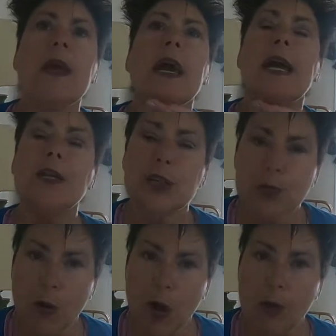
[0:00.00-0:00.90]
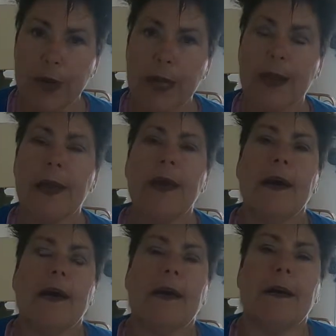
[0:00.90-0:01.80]
and you're swallowing.
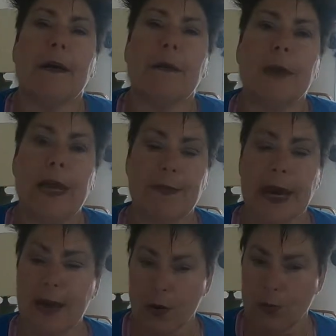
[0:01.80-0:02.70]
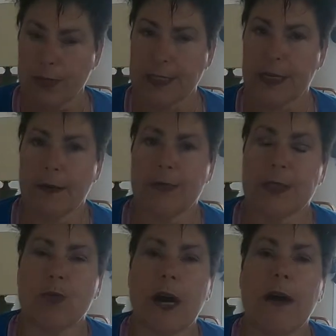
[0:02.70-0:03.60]
And that opens it up as
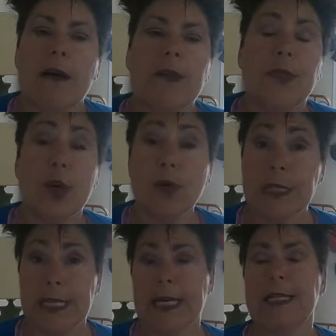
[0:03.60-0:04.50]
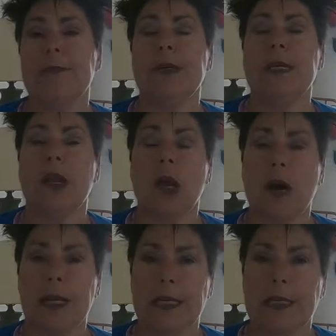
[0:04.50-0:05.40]
well. Those tend to be a
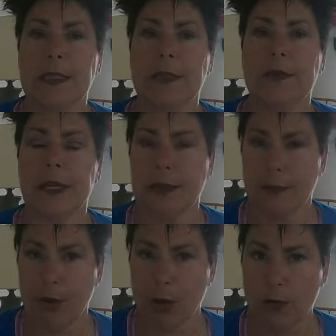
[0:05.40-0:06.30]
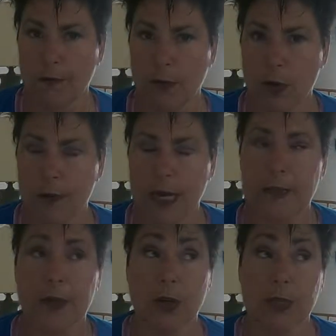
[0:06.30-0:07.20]
lot easier than the blow
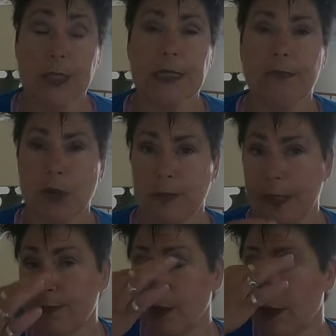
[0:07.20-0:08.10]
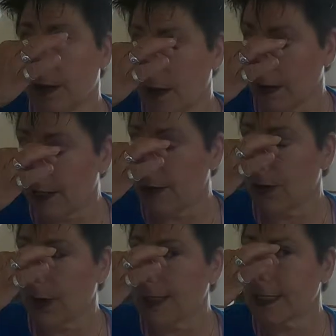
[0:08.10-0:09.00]
format, though you see most people are
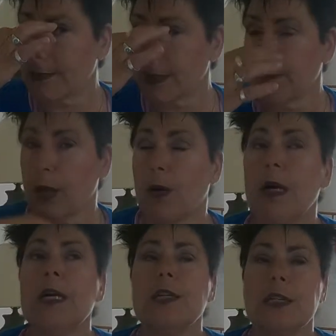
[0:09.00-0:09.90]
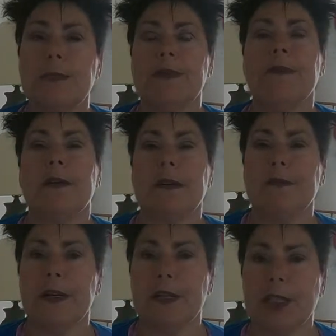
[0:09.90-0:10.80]
equalizing with the blow. Just be
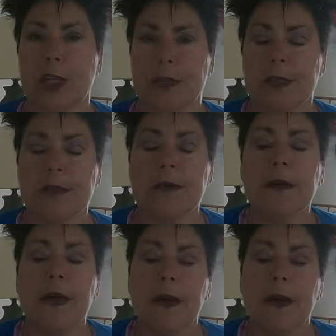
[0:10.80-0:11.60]
very gentle.